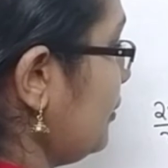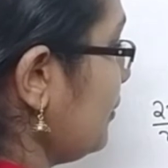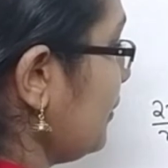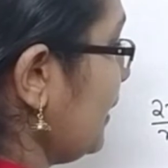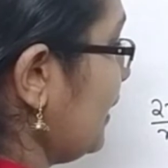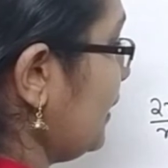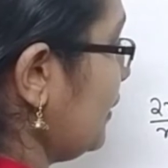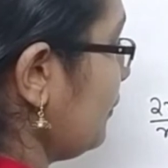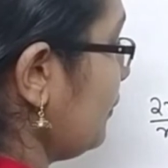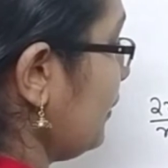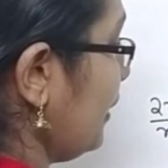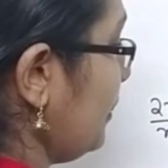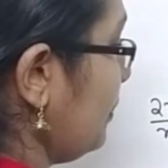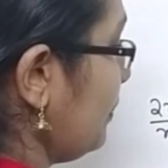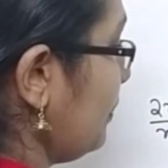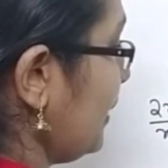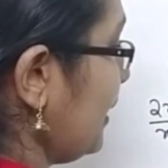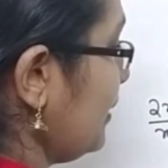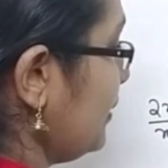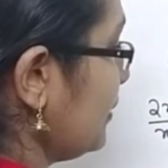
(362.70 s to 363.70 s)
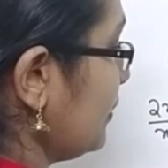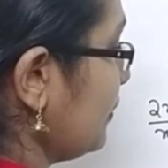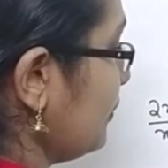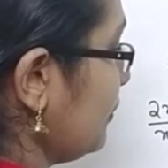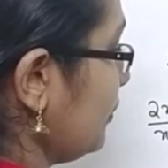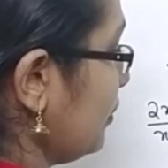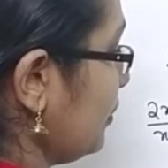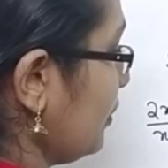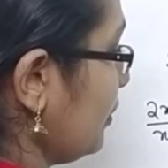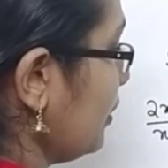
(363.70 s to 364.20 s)
25 plus
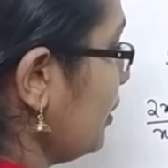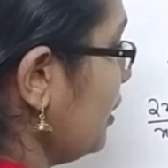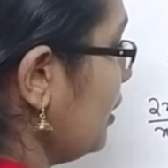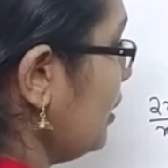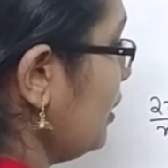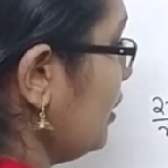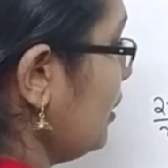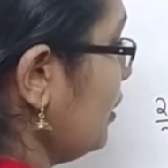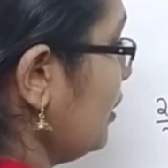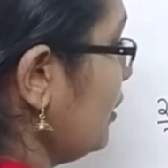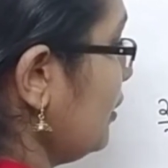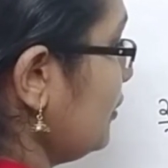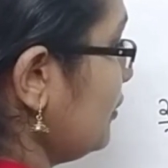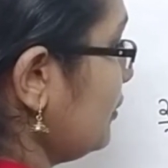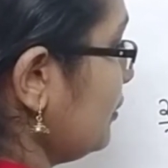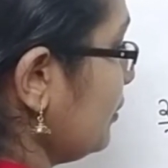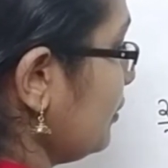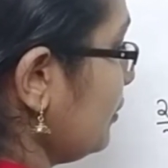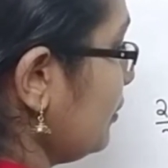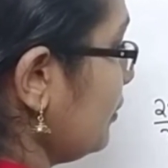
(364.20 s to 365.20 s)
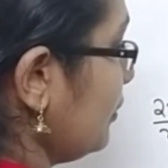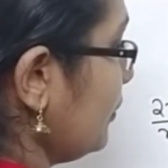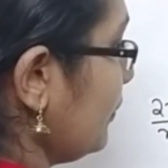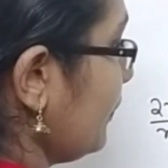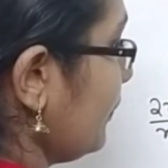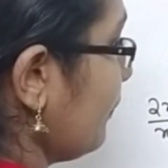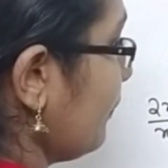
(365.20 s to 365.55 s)
4. So